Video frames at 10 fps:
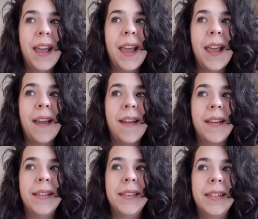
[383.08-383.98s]

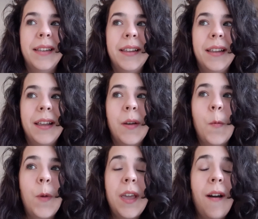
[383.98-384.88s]
And
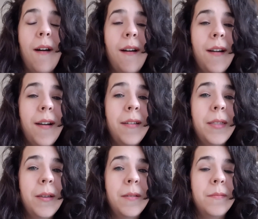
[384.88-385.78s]
we are
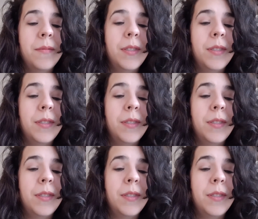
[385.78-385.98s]
the